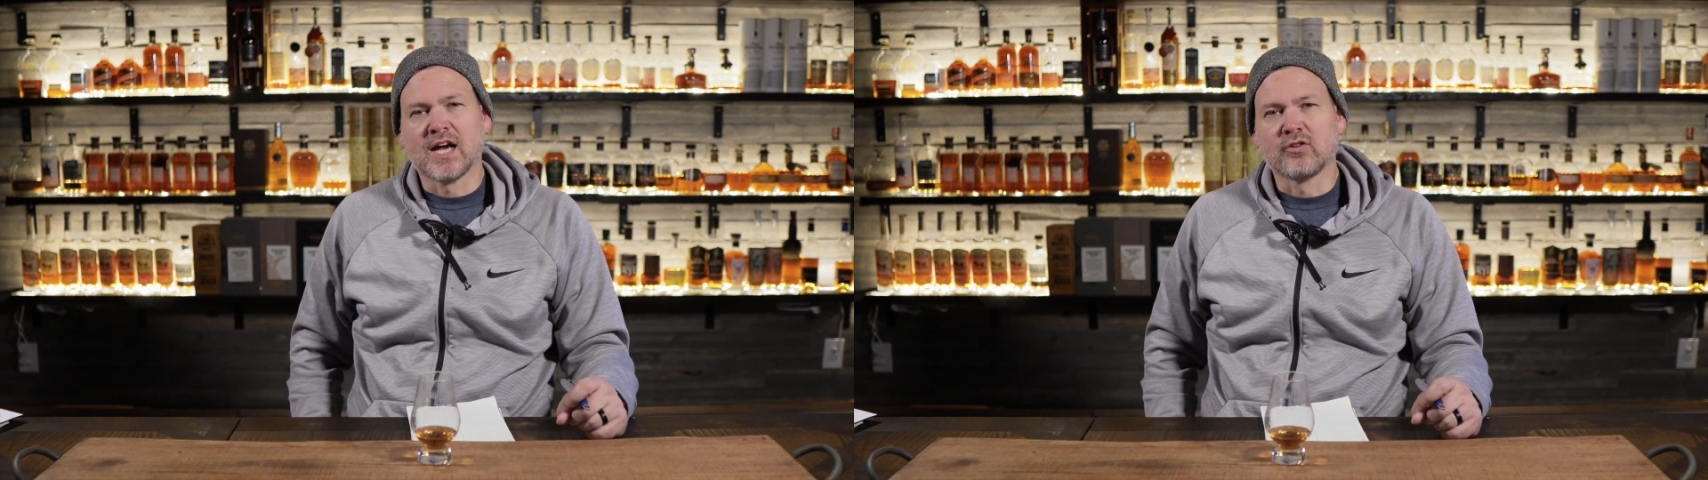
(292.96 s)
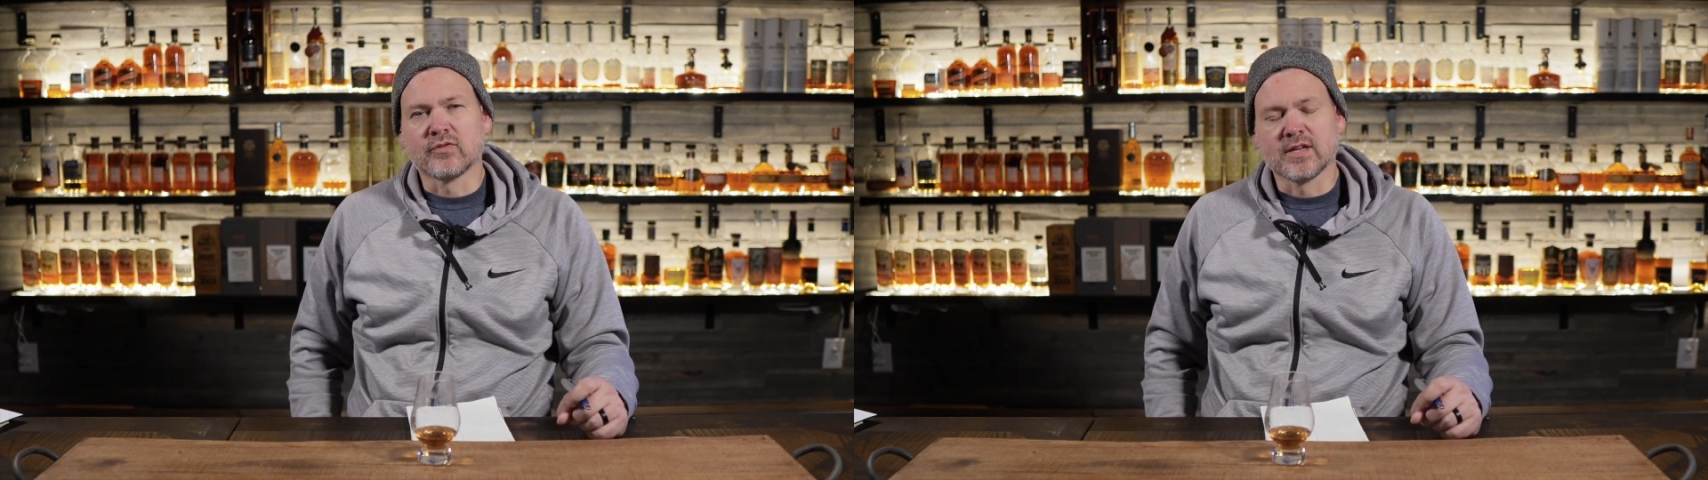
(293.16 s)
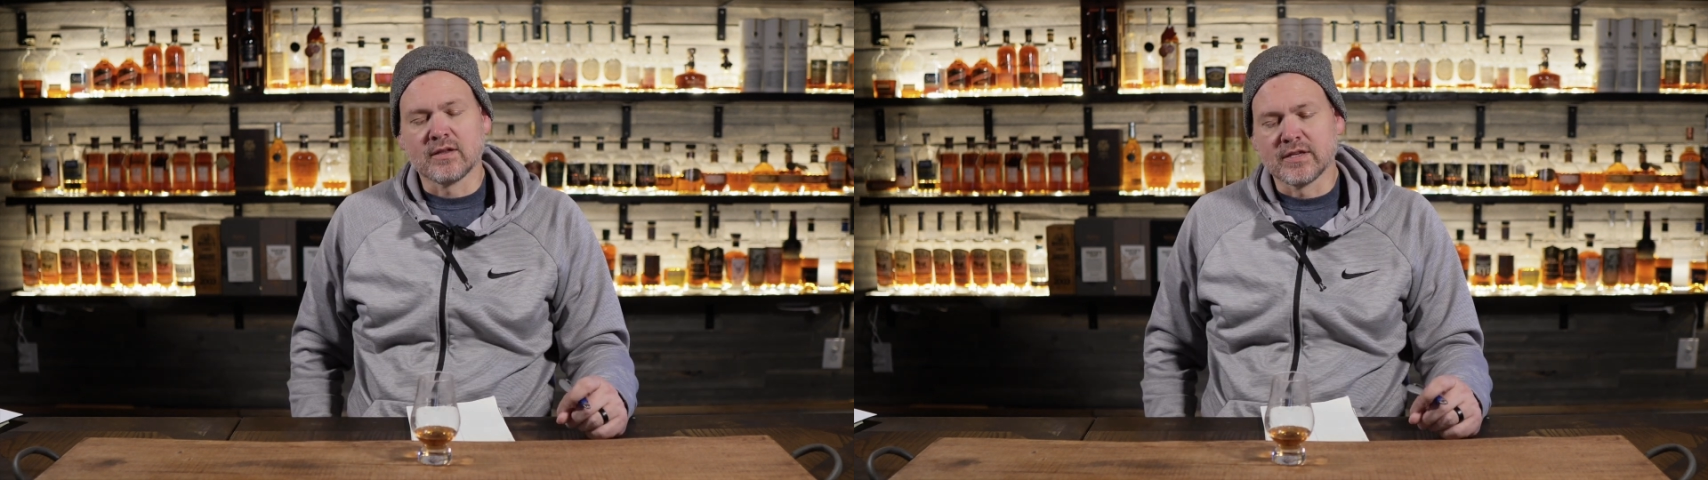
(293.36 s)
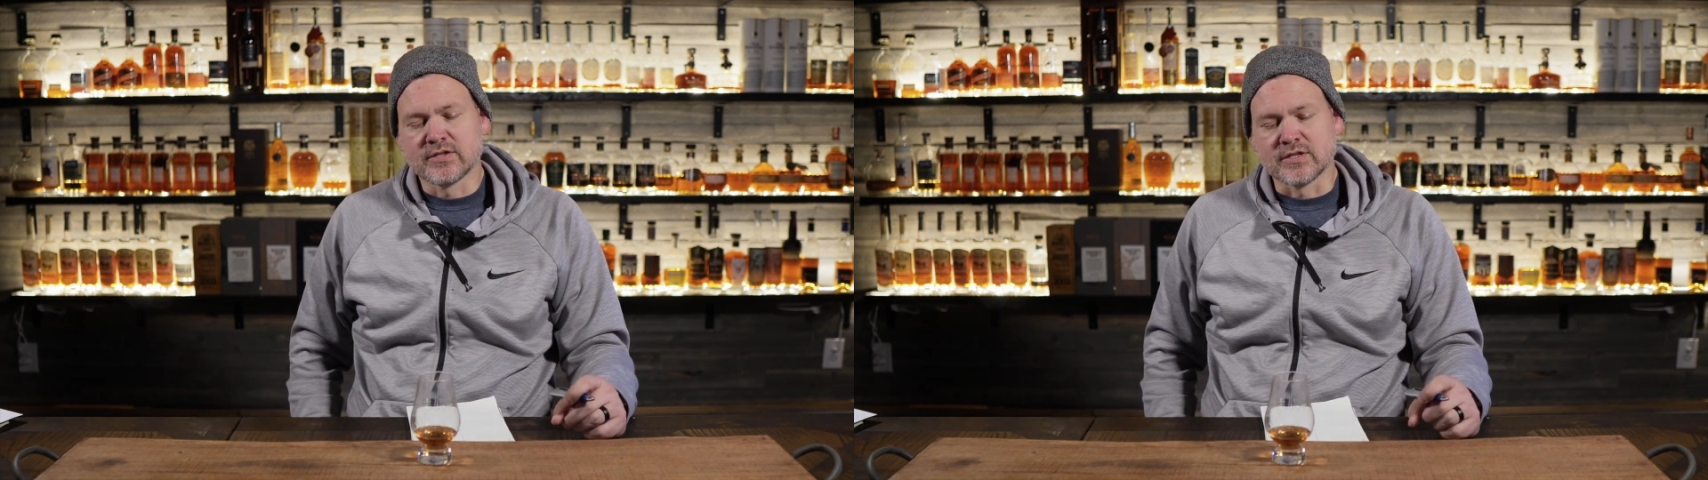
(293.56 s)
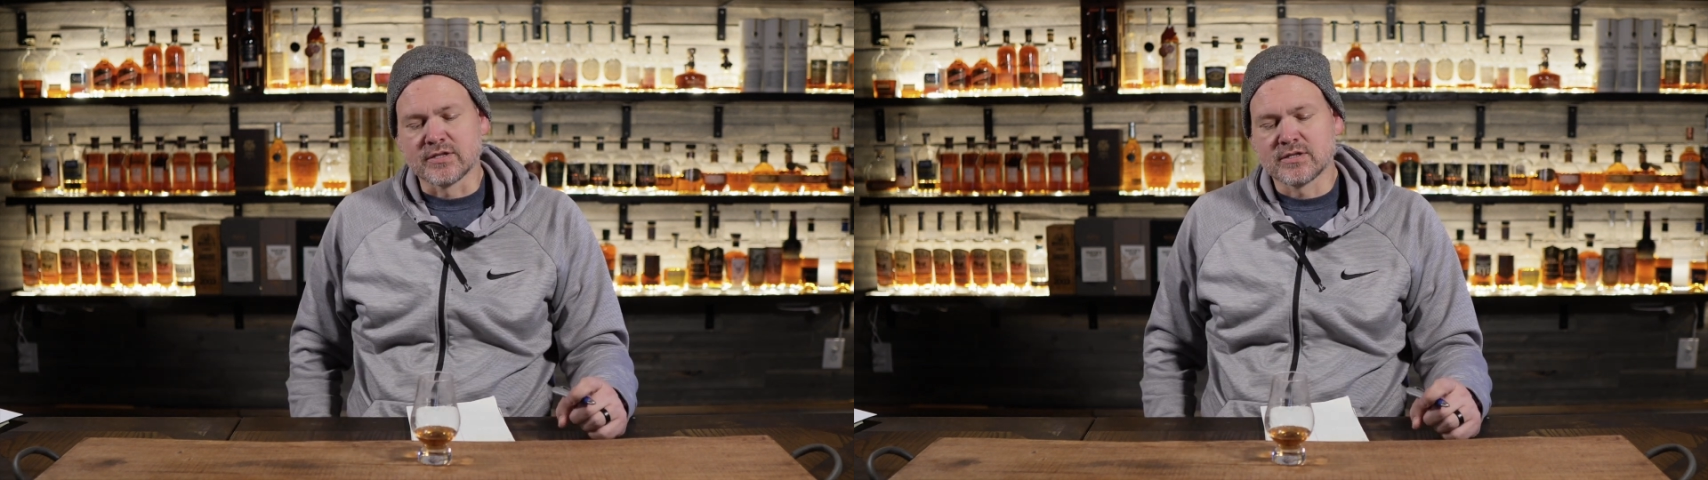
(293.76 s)
don't think
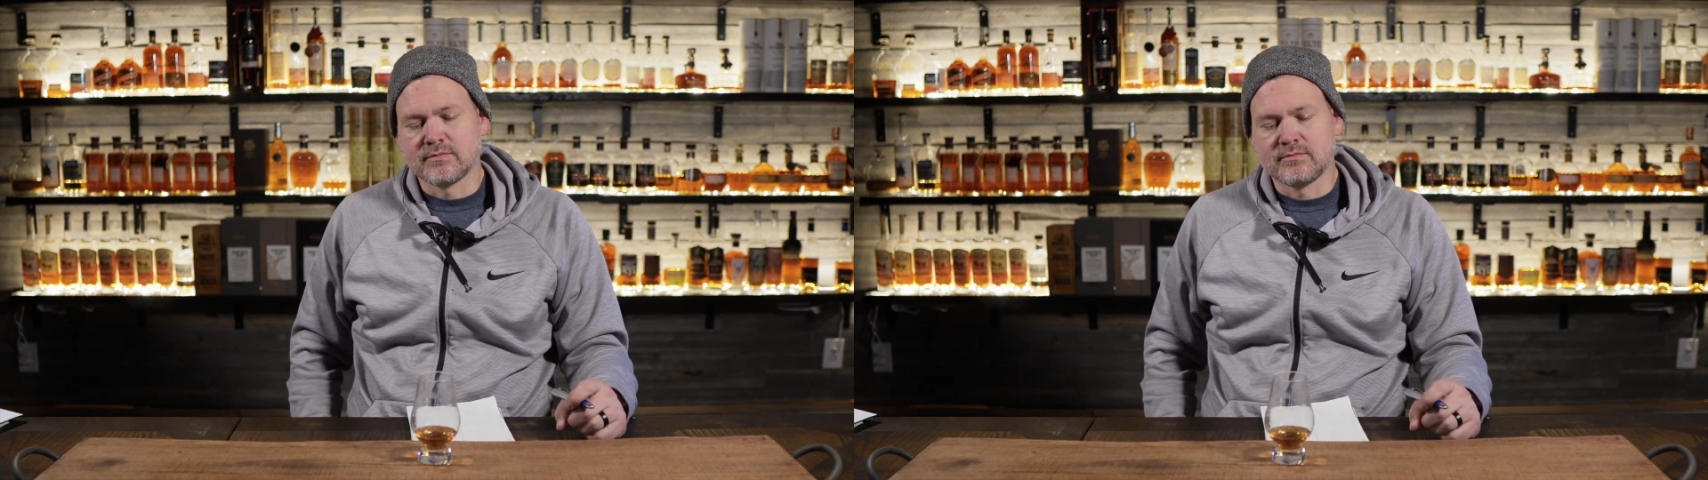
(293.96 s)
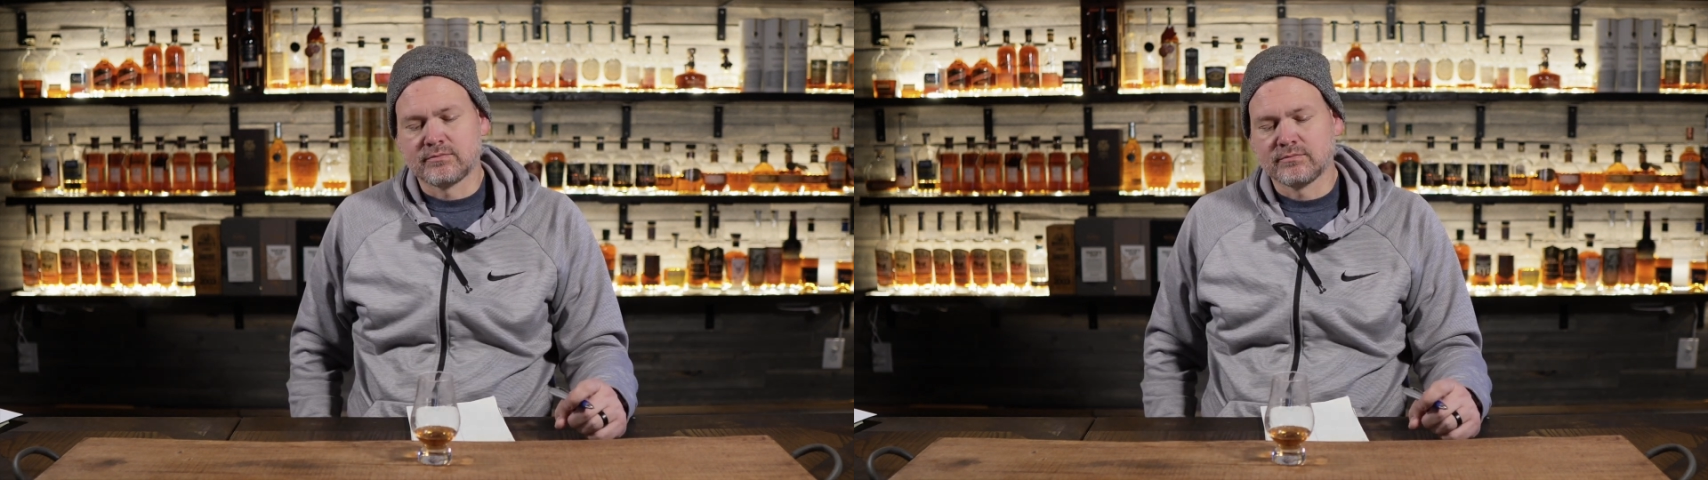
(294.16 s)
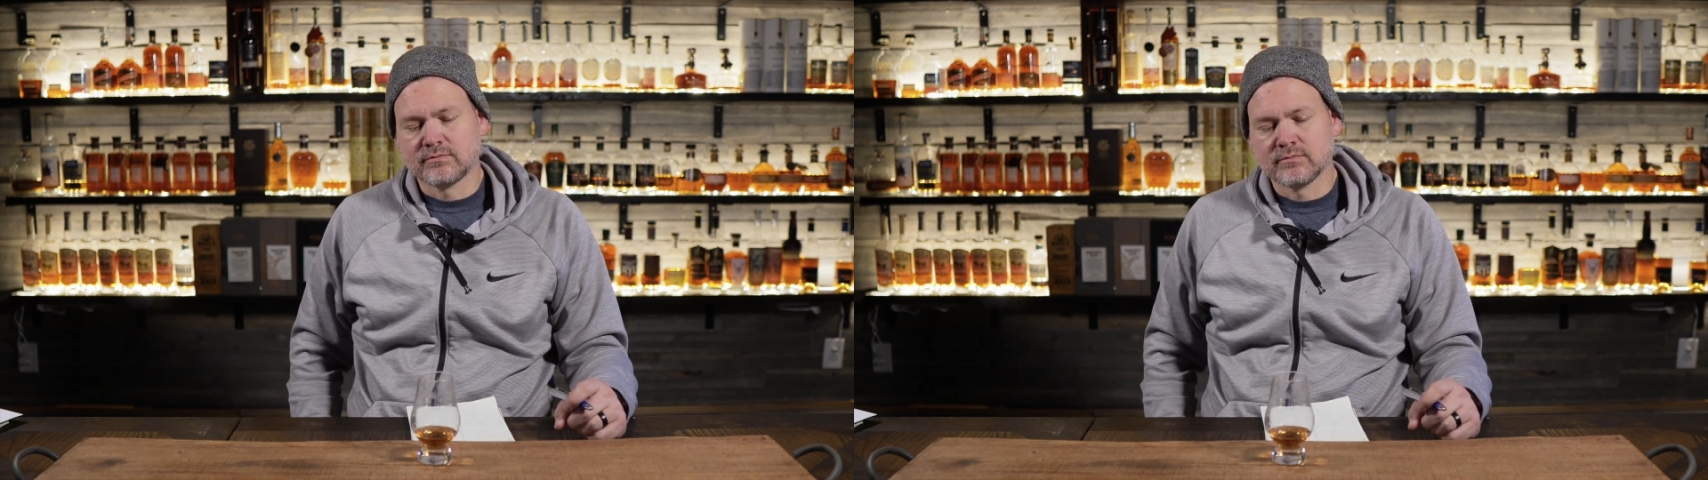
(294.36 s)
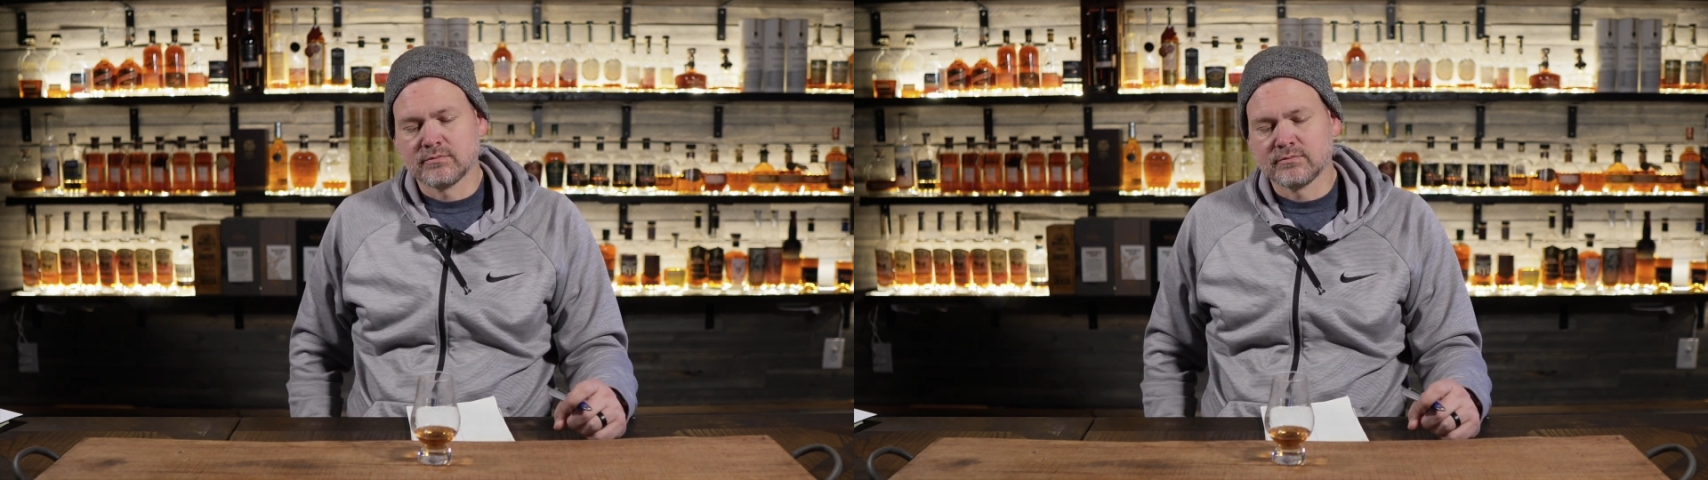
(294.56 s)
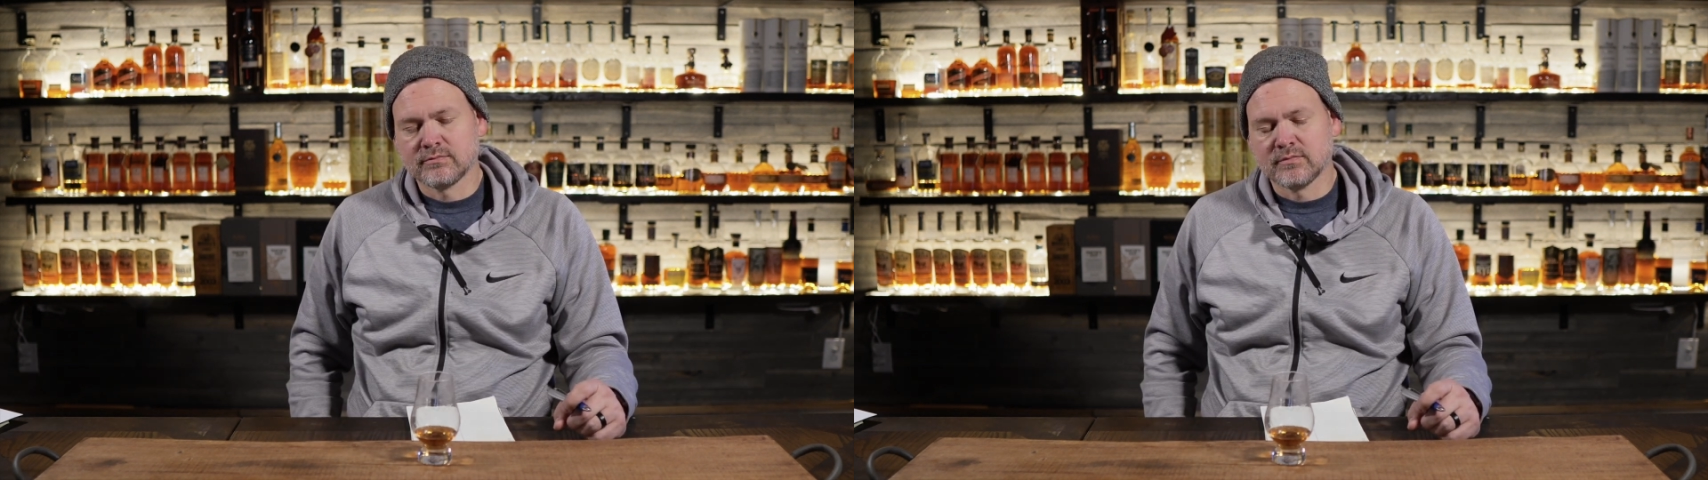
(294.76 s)
this is
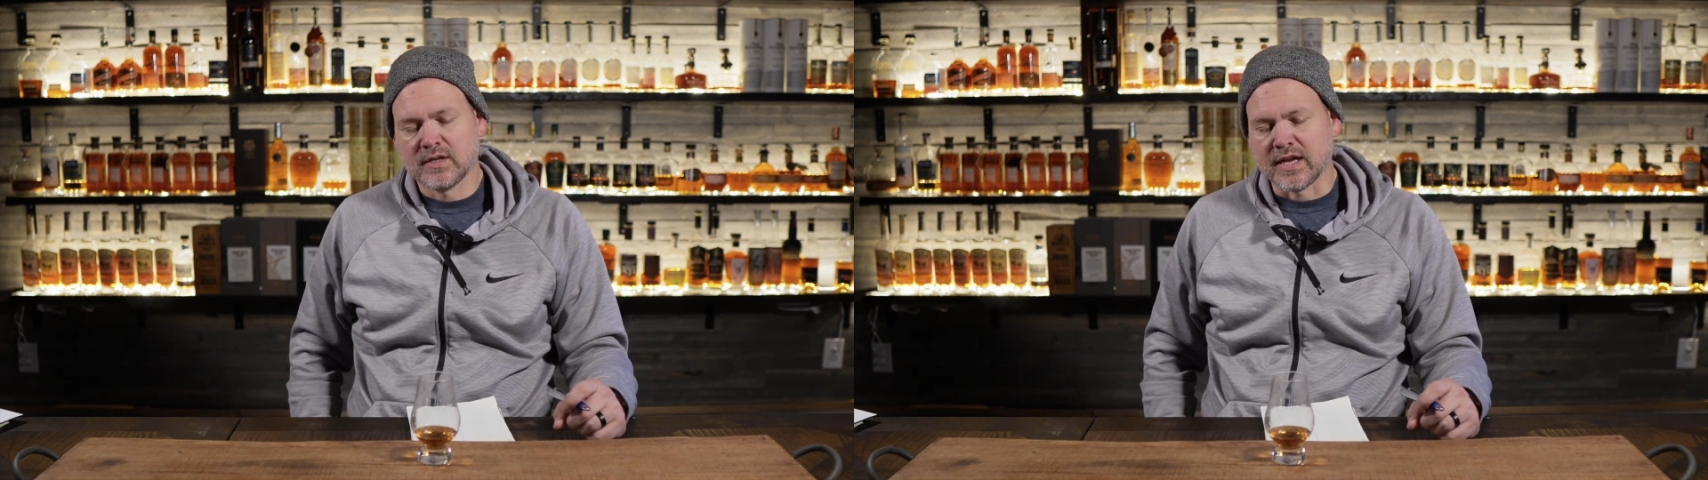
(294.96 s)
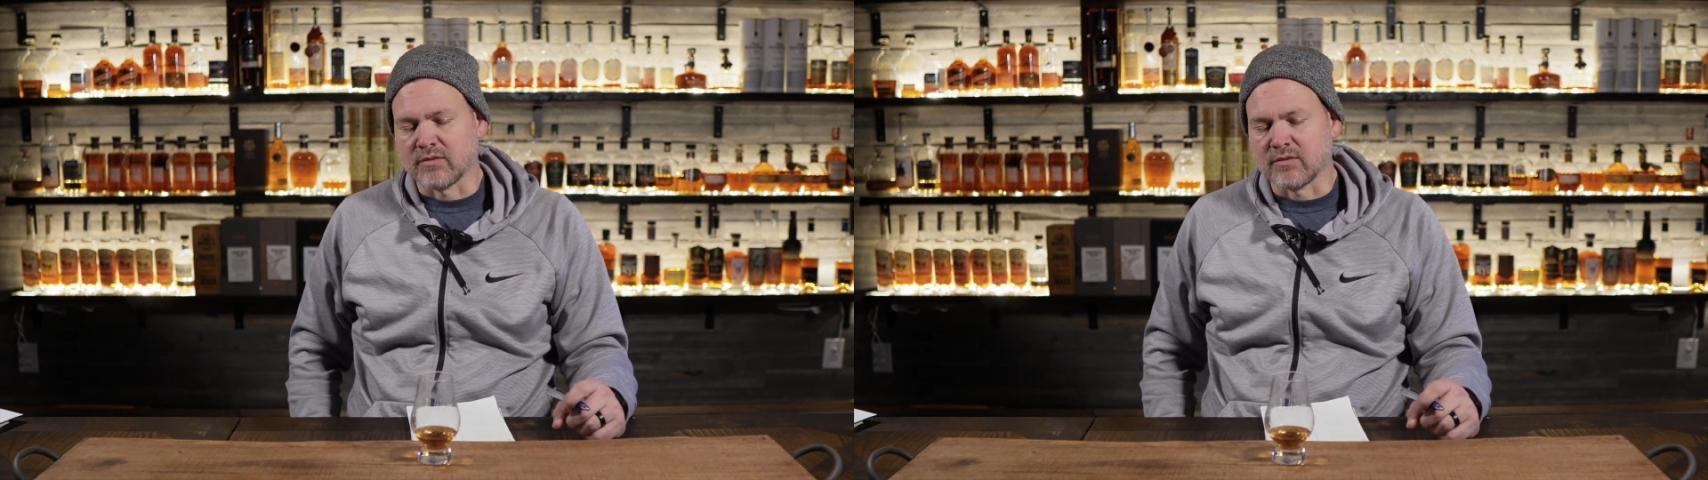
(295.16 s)
like